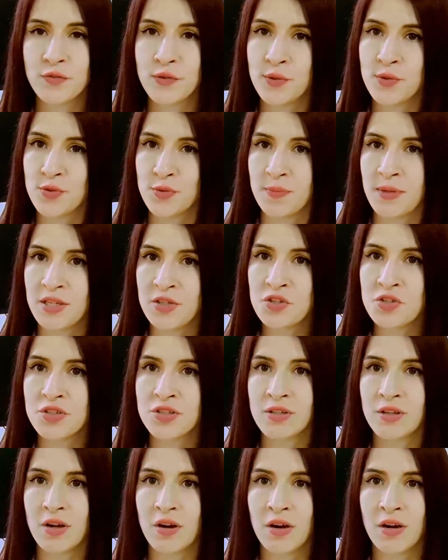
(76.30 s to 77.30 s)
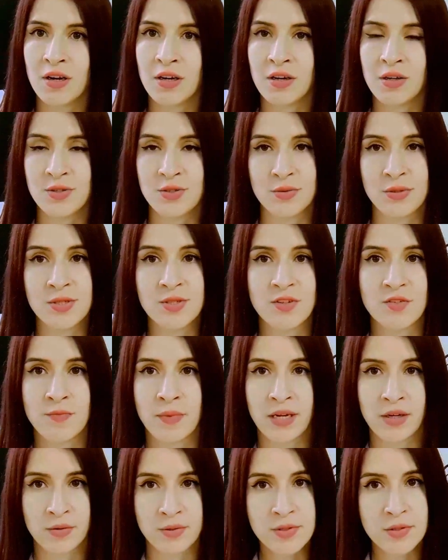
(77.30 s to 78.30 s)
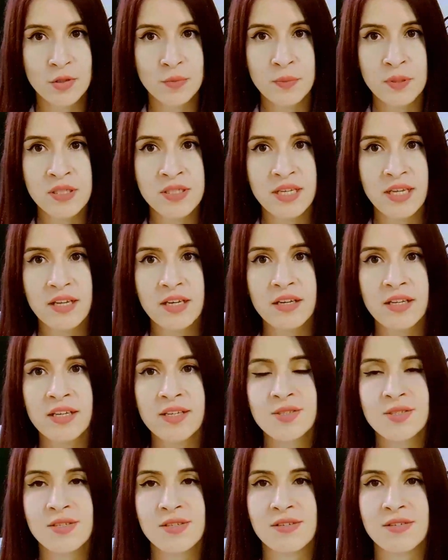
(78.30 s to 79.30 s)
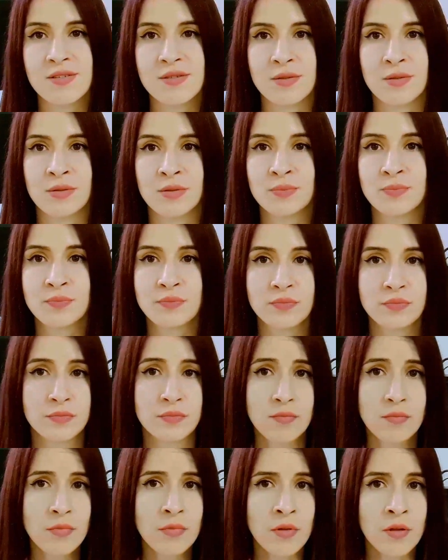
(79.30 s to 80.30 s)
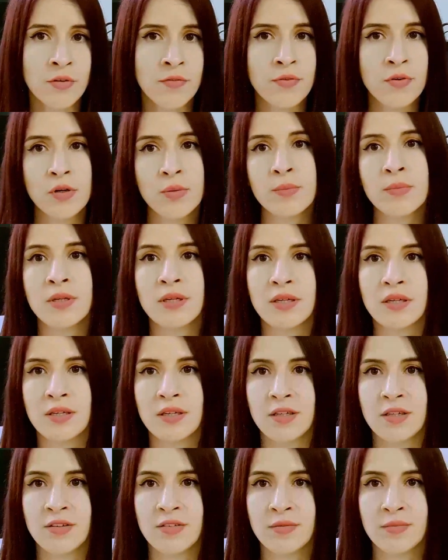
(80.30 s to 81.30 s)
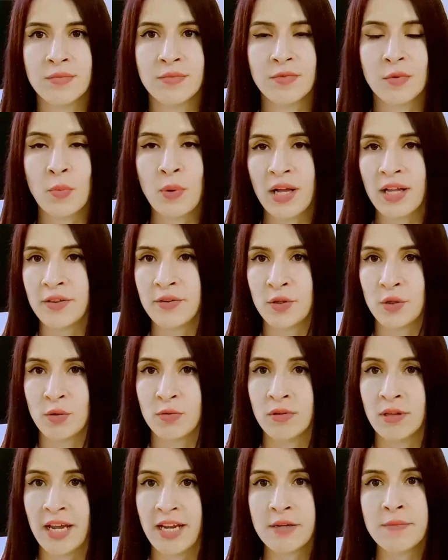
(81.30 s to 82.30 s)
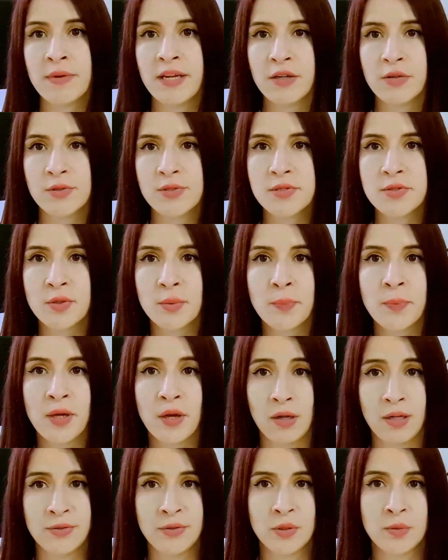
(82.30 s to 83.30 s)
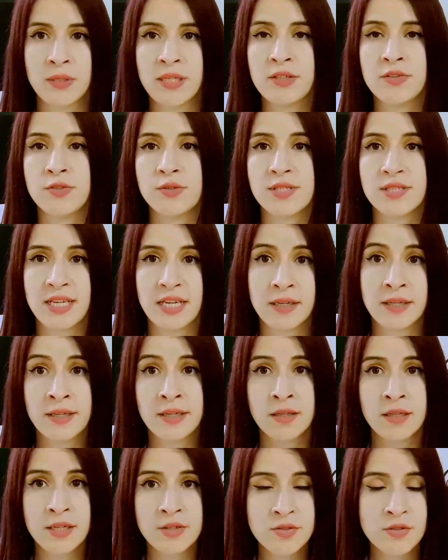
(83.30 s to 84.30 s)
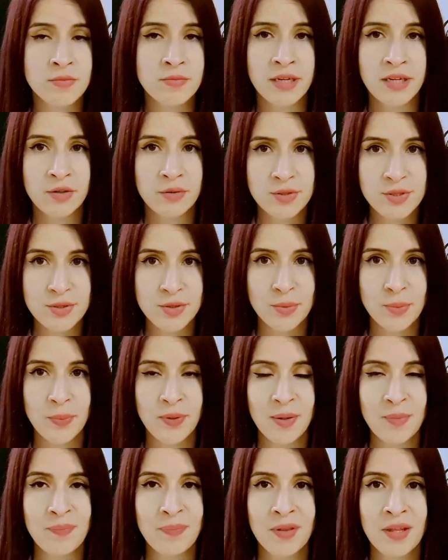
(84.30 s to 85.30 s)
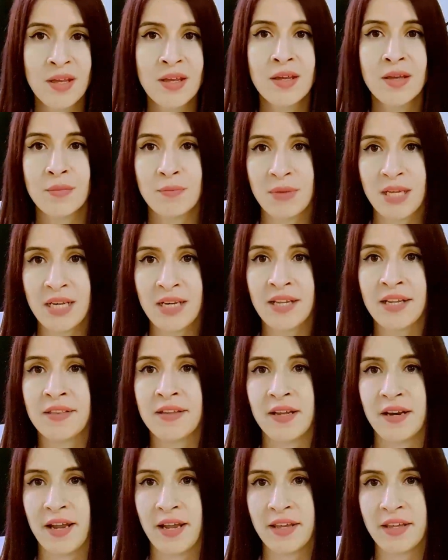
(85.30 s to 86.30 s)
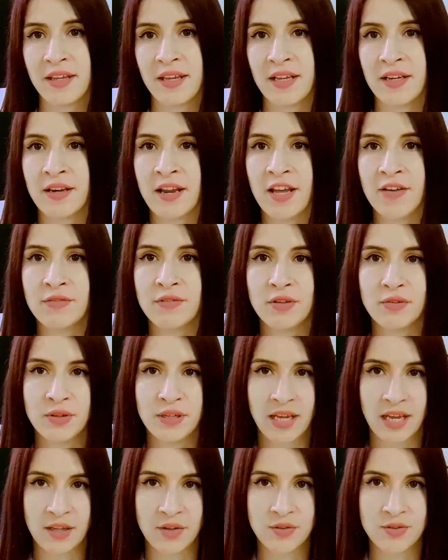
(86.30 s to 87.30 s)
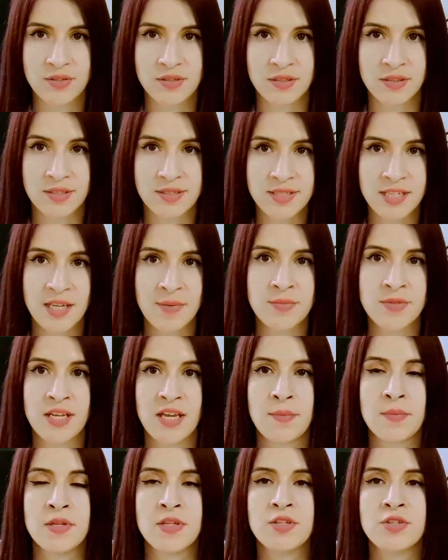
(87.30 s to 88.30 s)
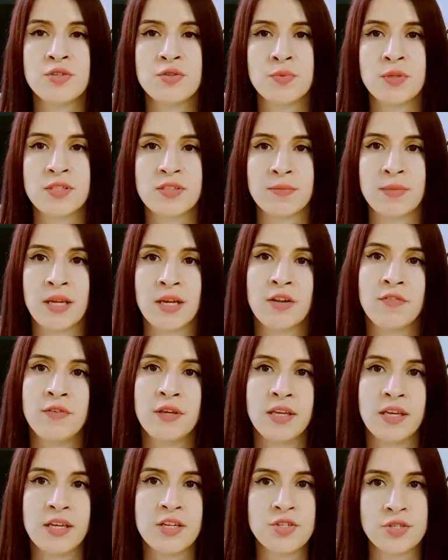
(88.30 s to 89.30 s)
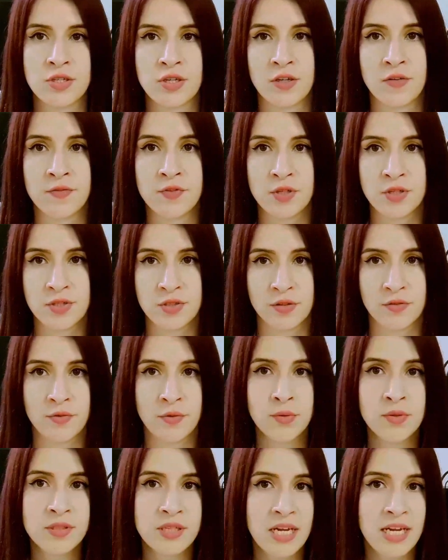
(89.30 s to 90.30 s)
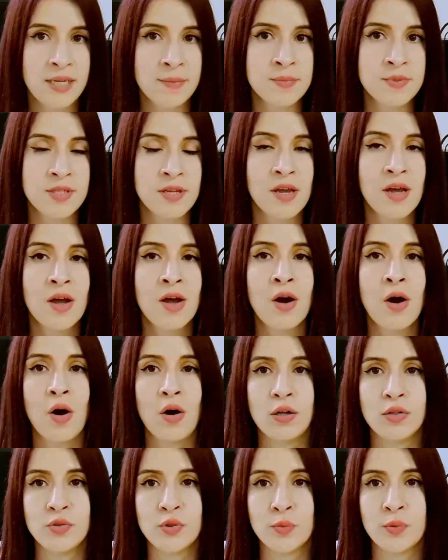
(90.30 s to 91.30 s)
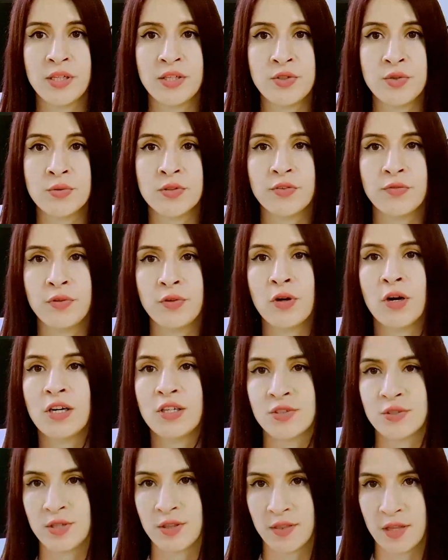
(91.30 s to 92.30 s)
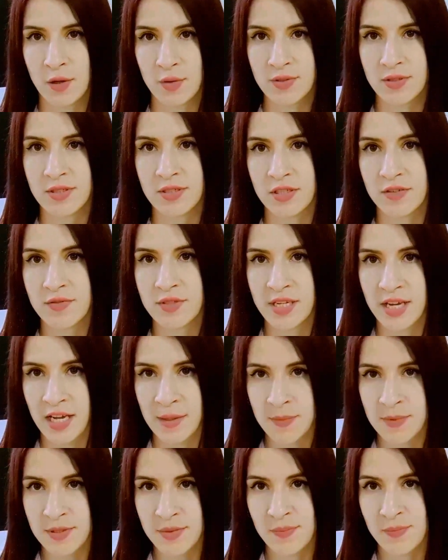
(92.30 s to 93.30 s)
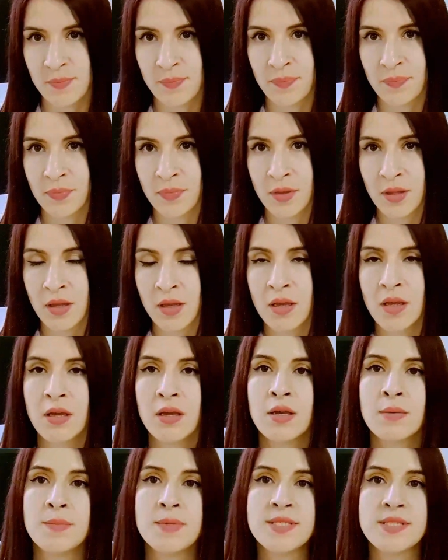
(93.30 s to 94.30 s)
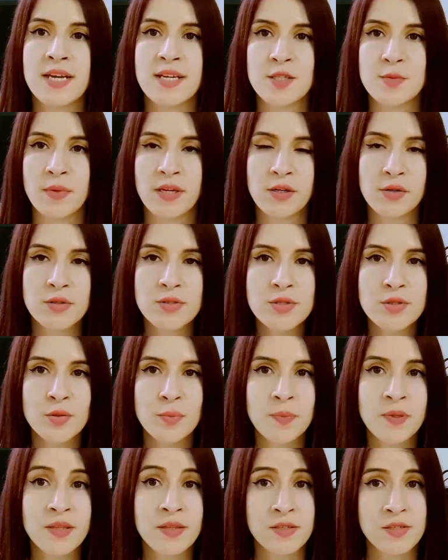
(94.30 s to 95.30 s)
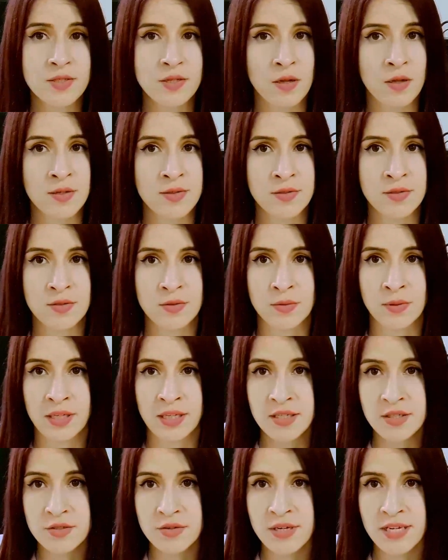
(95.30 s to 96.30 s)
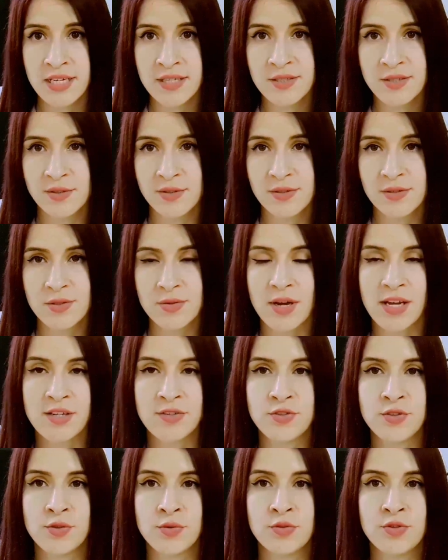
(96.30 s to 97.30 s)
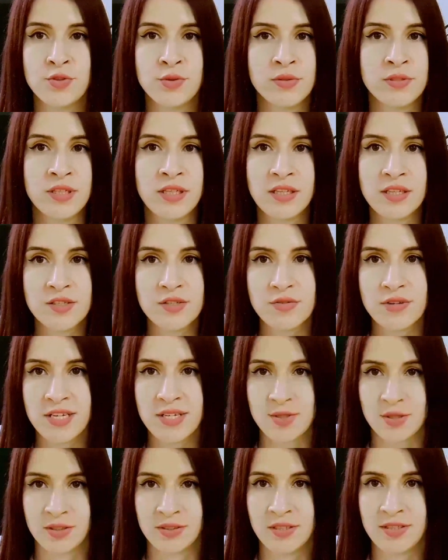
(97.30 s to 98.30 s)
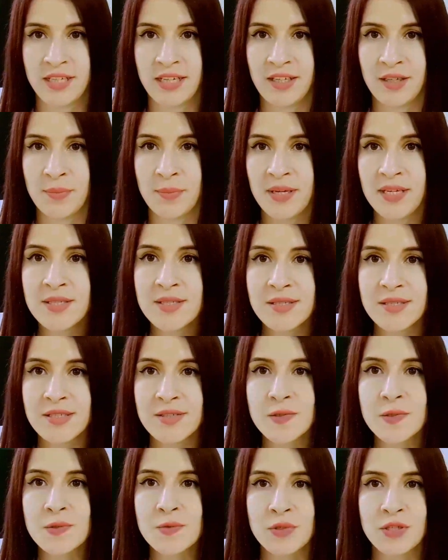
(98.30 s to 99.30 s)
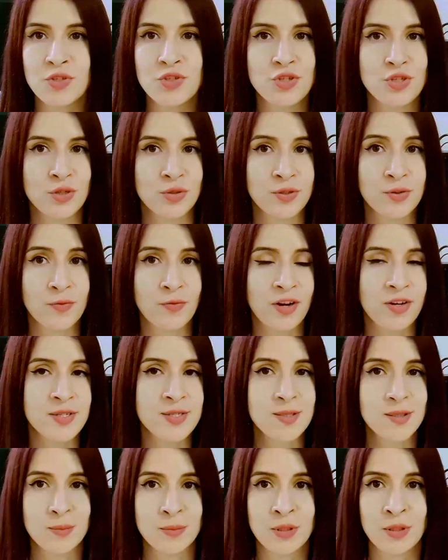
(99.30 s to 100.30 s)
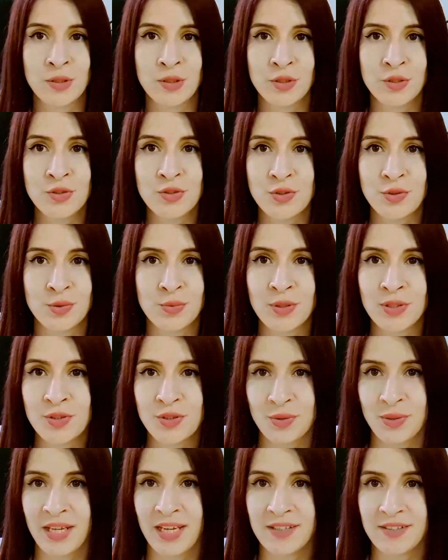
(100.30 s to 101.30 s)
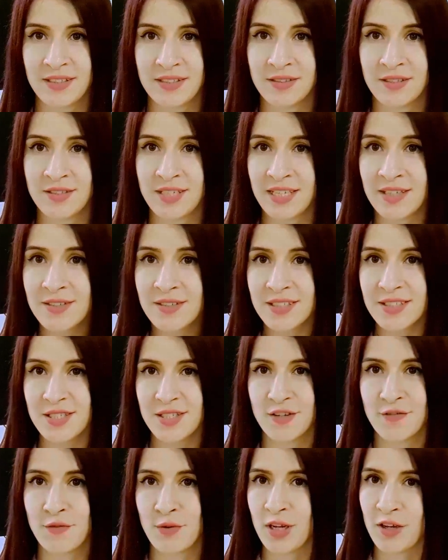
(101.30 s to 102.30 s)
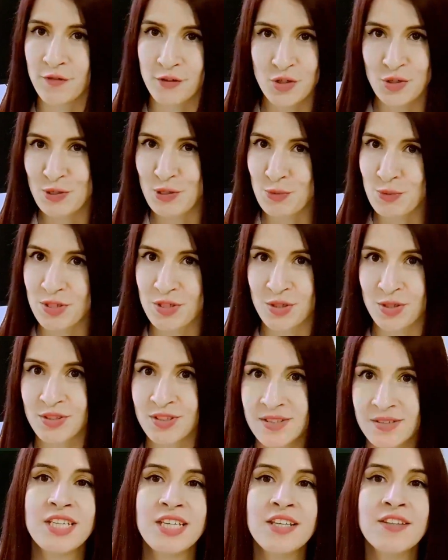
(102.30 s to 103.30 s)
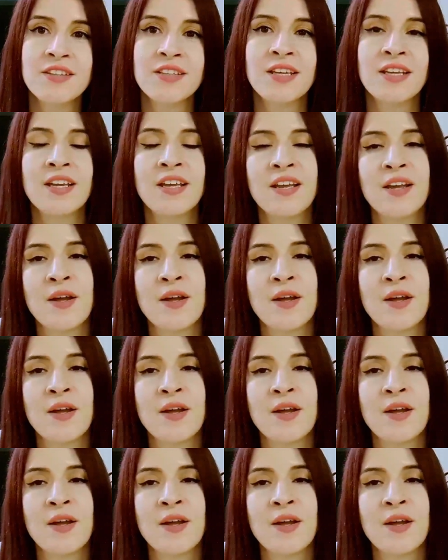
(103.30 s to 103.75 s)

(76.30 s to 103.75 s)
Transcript: few to mention are all sorts of microscopy techniques, so from well-known light microscopy all the way to scanning electron microscopy, meaning that I can have a look at the same damage with a magnification of just a few times, all the way to a few hundred thousands of times. Besides microscopy, there's also X-rays, so I do 2D X-rays on a daily basis, which look very similar to what you get at the dentist if you have issues with your teeth,